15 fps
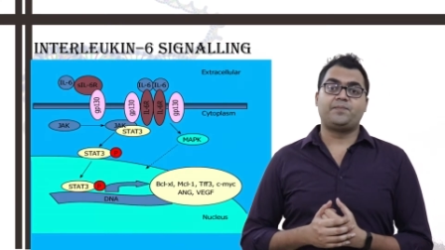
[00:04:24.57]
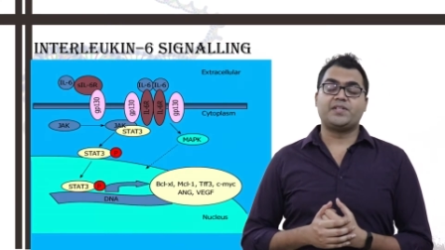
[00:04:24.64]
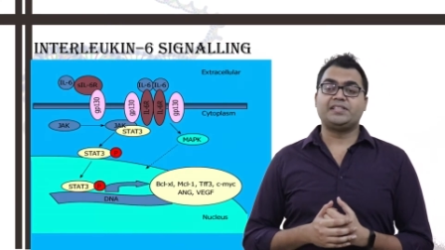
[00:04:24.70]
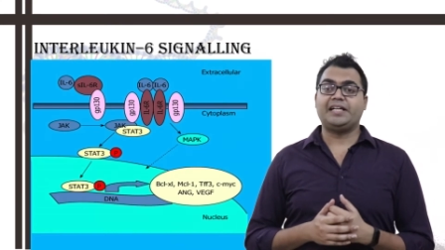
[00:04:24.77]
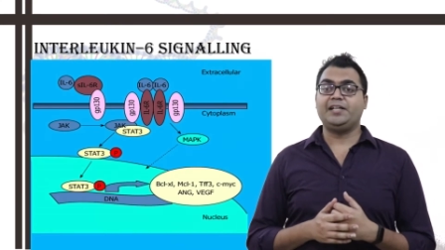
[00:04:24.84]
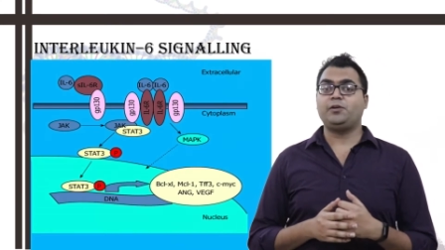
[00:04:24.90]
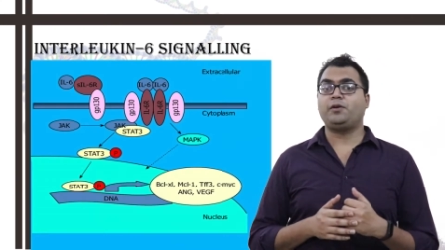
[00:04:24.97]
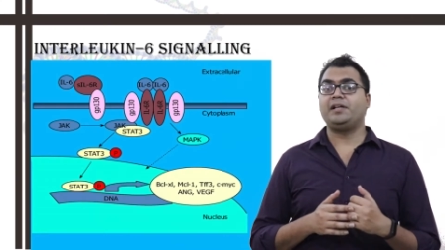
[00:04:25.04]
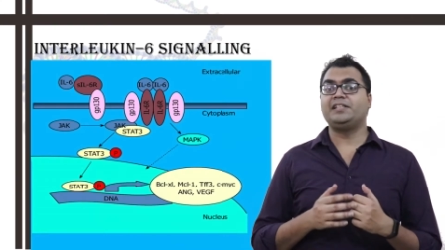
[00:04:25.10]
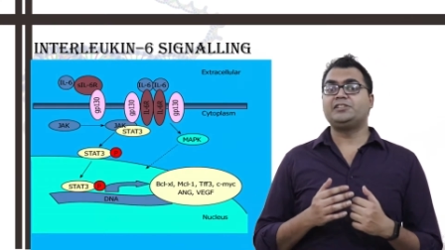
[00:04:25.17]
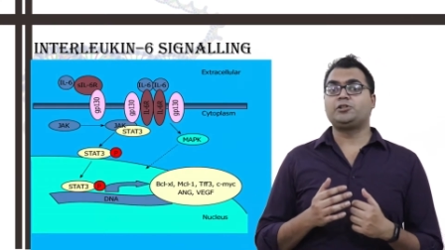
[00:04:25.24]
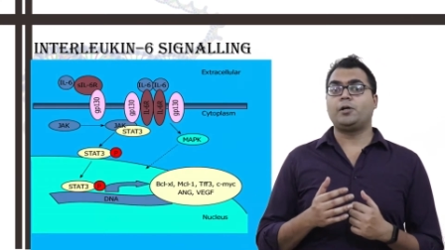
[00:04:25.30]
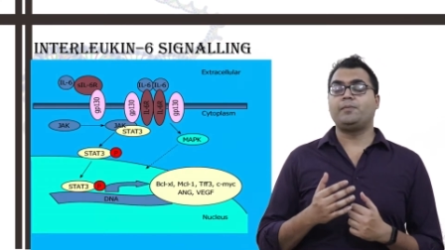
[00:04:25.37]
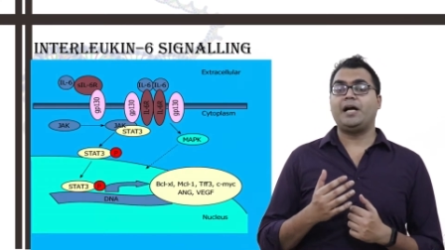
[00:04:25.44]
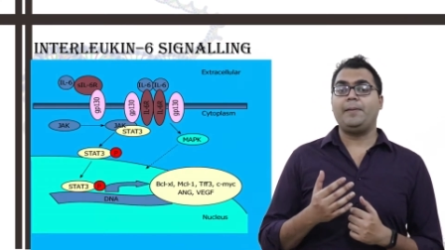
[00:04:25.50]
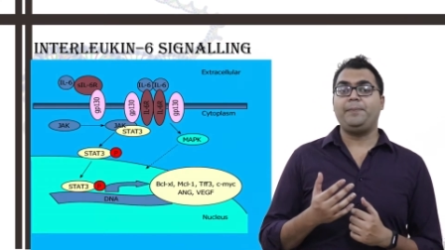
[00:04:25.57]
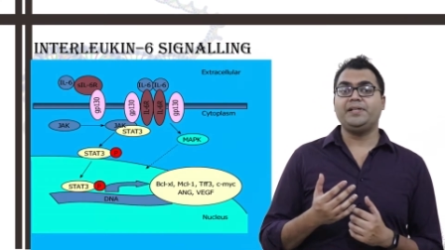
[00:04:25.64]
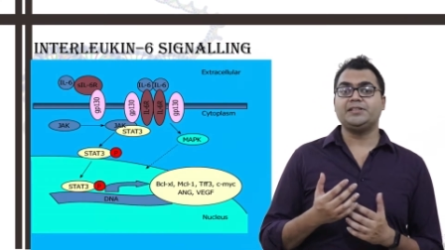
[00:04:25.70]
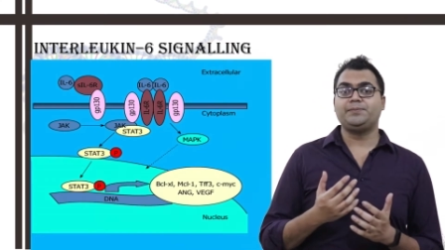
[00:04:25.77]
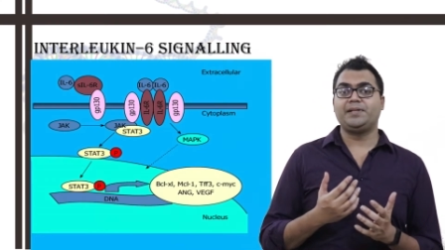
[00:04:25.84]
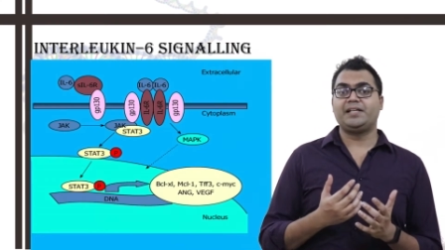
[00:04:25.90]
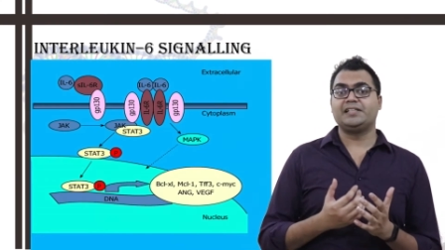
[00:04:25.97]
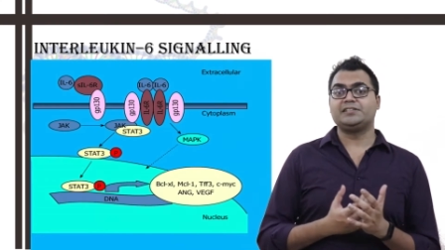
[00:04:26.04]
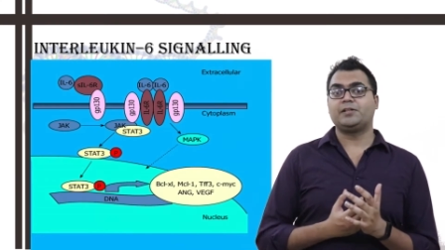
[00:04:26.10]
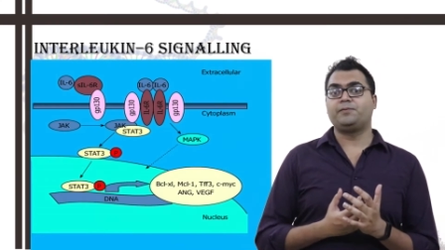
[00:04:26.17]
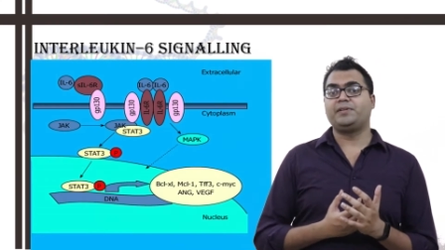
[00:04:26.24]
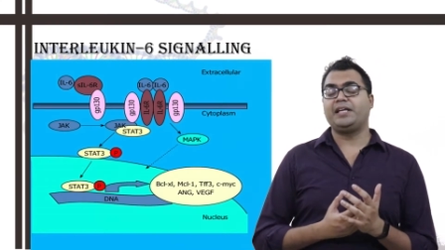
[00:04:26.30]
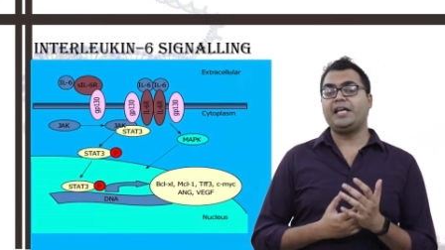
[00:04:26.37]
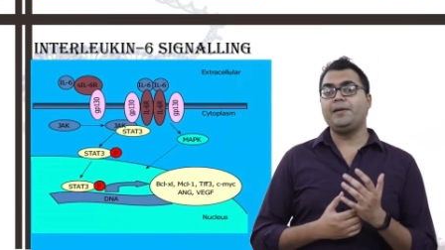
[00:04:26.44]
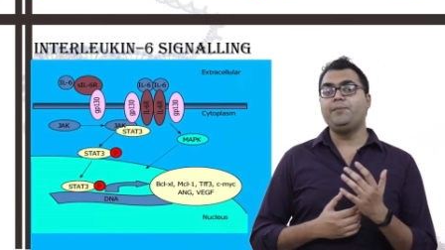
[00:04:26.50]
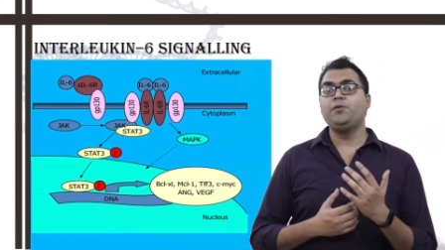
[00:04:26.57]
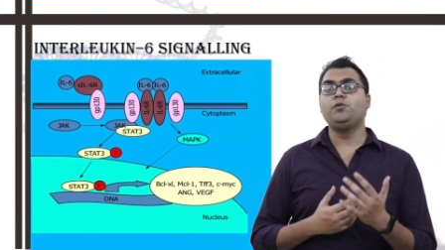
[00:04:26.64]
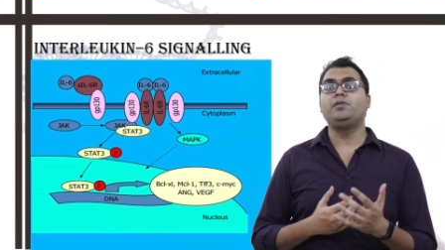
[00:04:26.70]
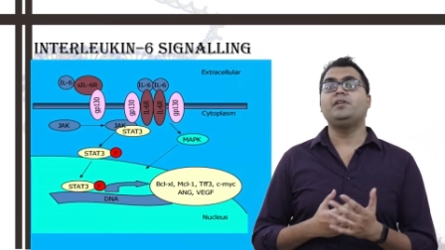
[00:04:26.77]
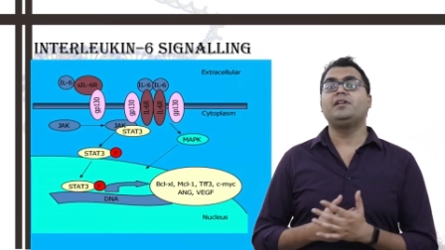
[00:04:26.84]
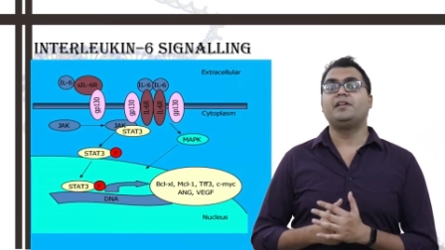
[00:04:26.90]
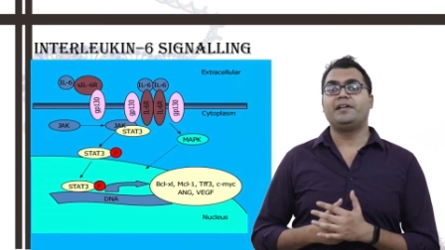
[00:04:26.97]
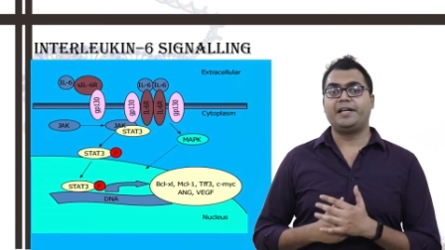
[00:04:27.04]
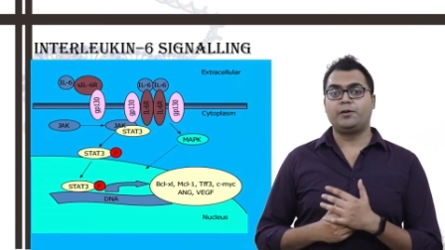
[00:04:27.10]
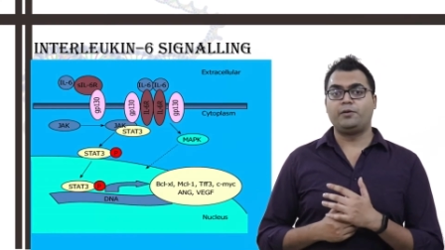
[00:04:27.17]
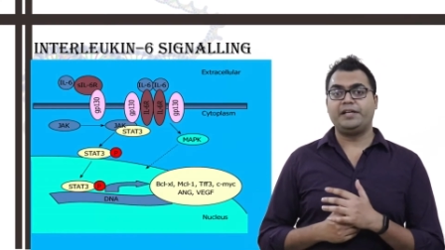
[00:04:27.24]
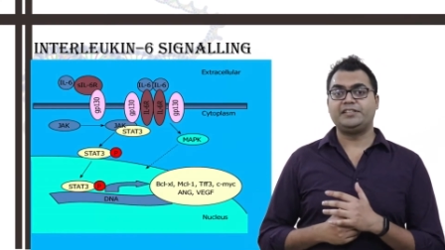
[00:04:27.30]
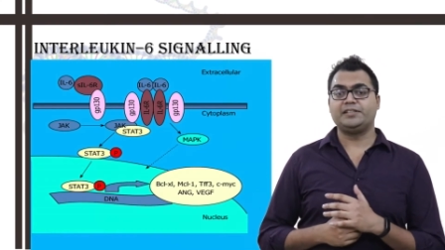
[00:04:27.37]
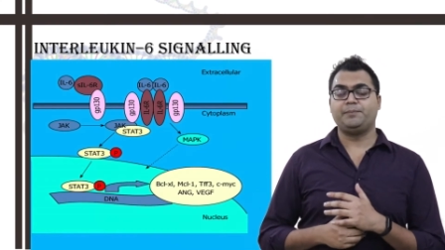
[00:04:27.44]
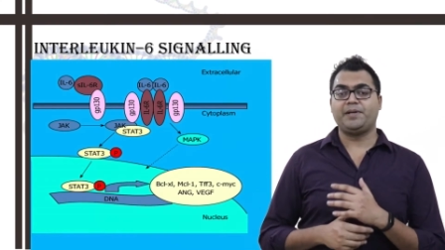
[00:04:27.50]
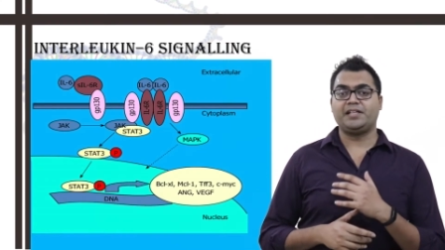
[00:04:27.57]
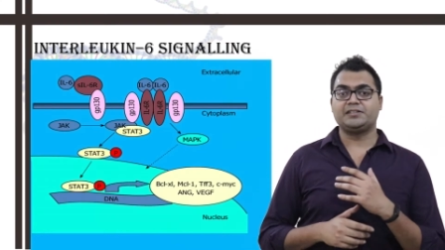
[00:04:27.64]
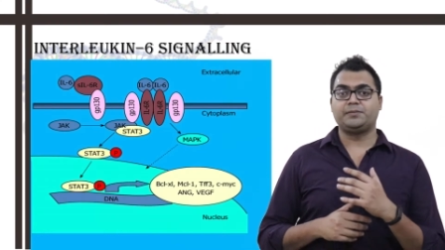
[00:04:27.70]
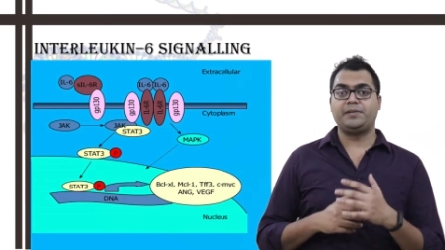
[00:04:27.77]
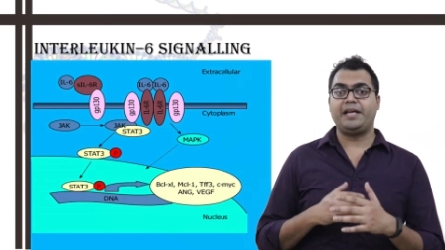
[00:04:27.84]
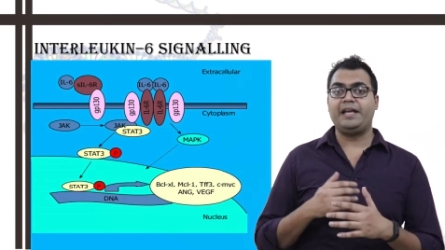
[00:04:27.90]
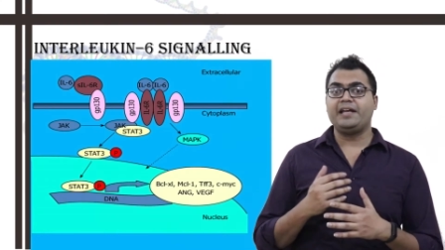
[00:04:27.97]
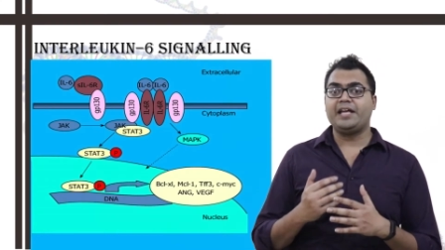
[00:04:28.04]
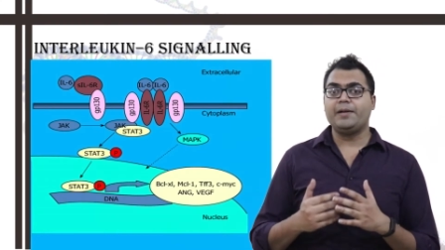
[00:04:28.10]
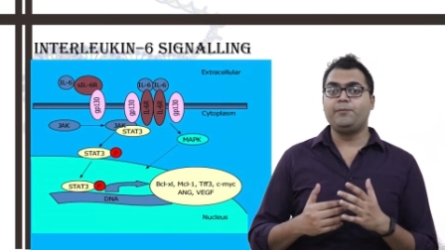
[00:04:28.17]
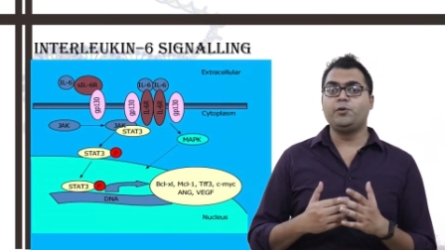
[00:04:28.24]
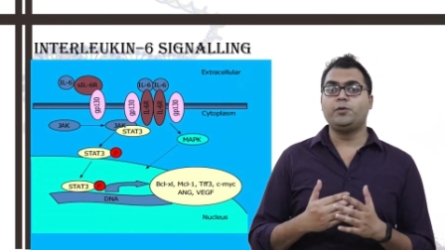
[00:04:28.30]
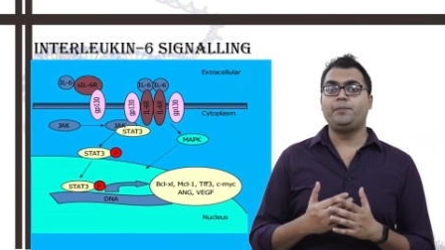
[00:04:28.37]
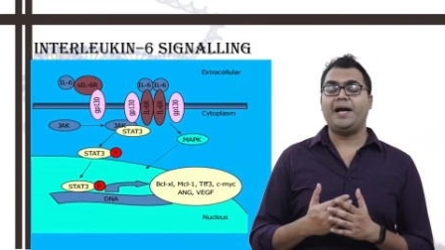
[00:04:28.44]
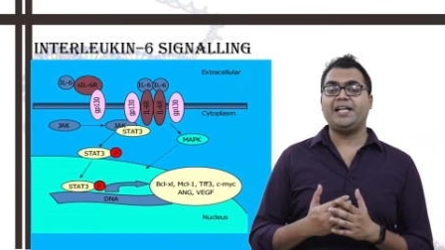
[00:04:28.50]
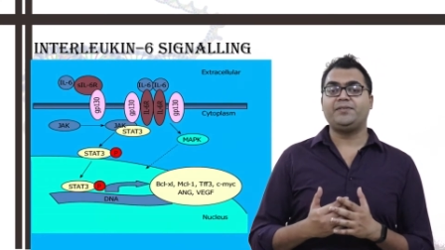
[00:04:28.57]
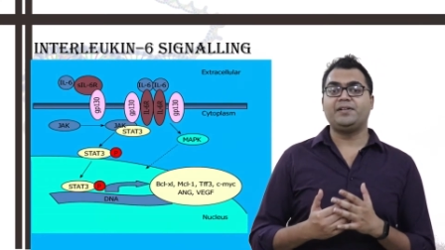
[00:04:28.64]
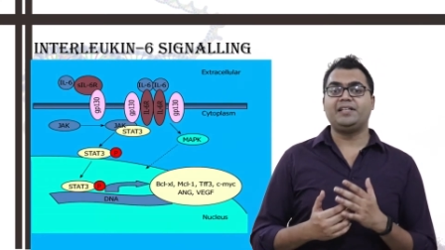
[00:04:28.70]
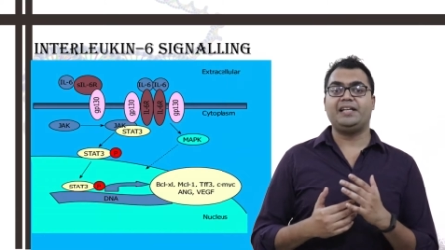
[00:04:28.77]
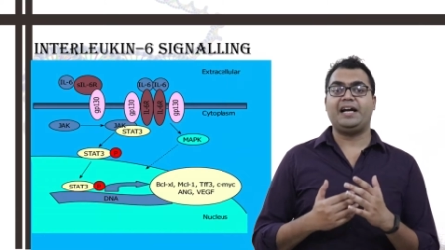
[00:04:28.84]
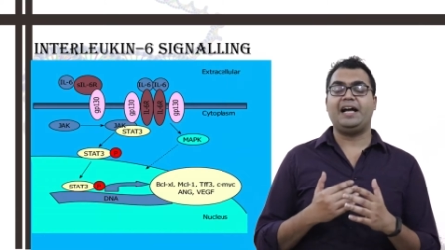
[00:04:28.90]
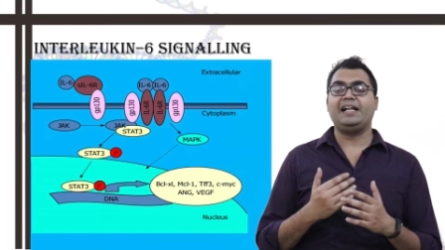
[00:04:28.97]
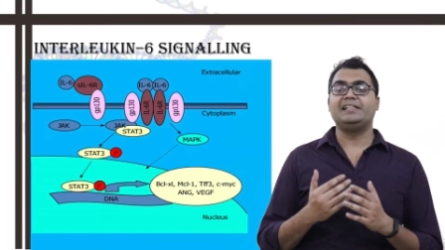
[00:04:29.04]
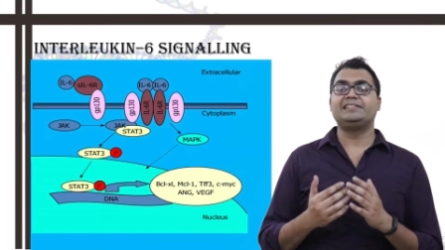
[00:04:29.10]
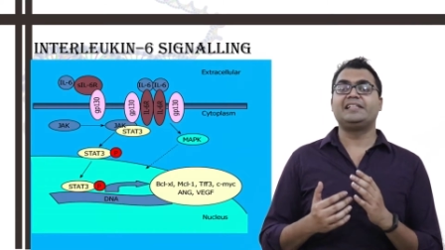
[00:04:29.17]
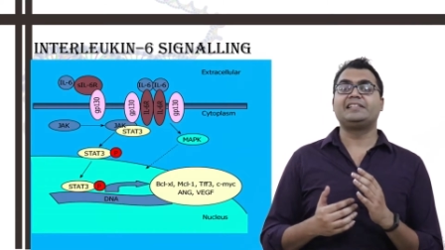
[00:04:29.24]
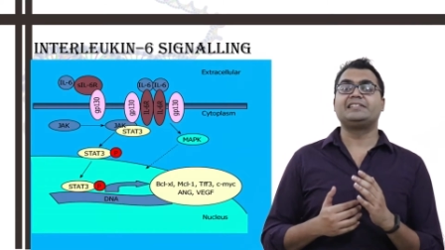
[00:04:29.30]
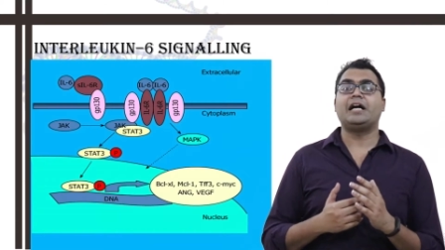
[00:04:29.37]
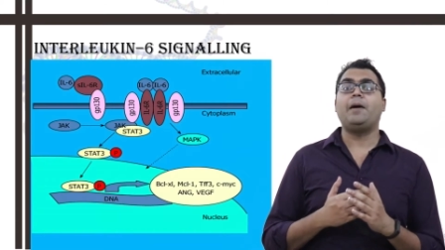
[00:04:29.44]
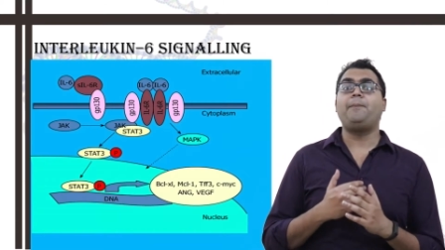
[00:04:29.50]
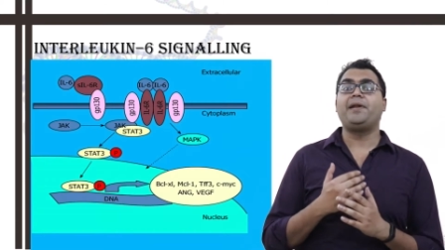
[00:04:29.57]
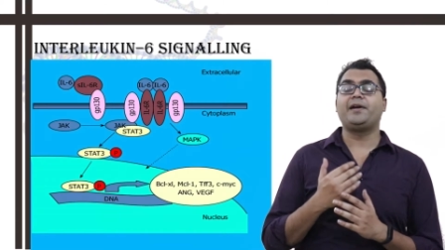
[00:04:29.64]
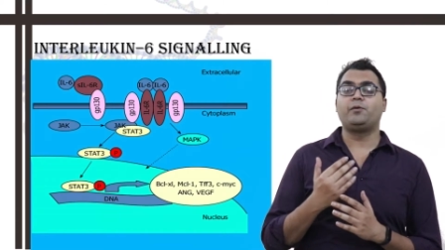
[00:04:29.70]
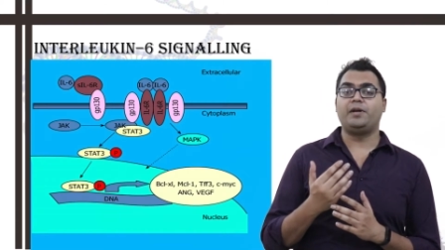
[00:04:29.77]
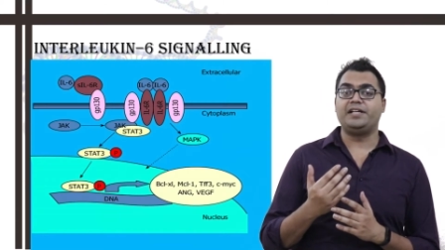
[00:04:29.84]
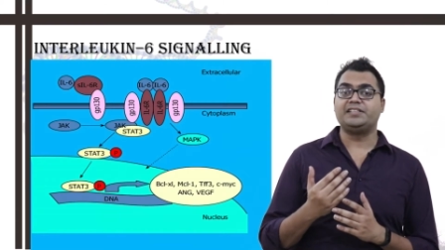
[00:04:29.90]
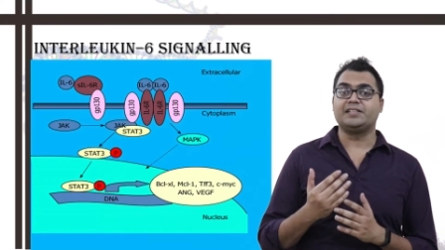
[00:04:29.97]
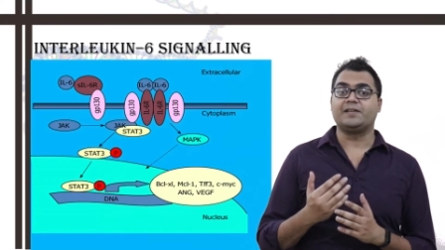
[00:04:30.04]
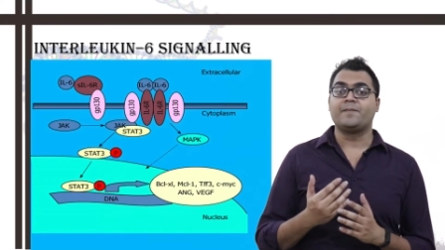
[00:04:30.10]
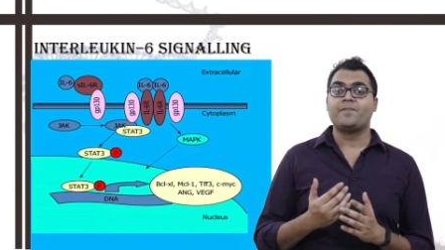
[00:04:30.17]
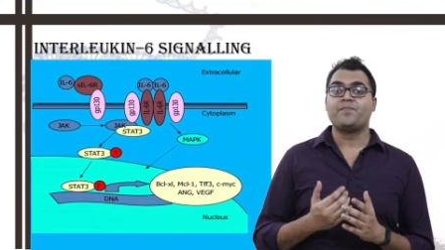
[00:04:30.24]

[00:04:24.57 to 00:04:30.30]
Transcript: The cytokine storm happens because of the immune regulation, because of the immune pathway, the IL-6 upregulation.